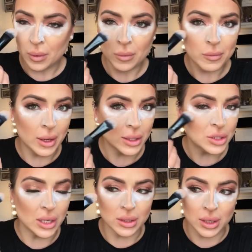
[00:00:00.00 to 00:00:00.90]
very
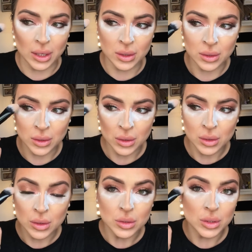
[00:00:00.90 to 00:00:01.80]
gently
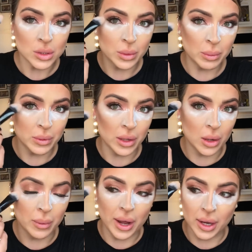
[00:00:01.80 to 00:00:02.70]
just sweeping that
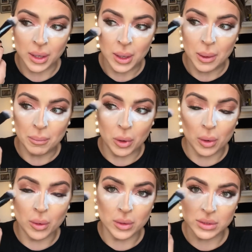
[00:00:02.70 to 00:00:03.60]
away, but
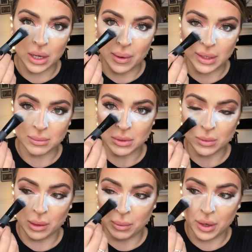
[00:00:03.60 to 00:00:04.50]
also as I'm
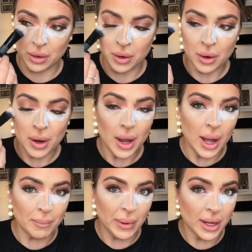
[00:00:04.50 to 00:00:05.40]
sweeping
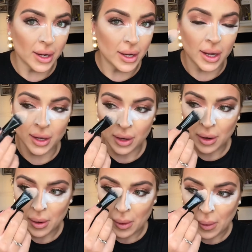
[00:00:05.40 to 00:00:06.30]
I'm making it
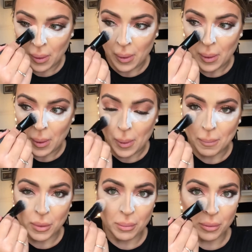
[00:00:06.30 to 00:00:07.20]

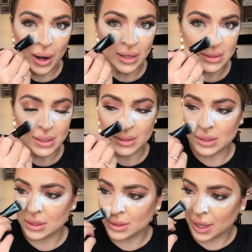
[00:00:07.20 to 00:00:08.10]
be pressed into
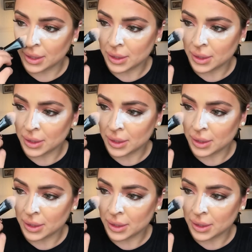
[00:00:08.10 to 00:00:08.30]
the skin.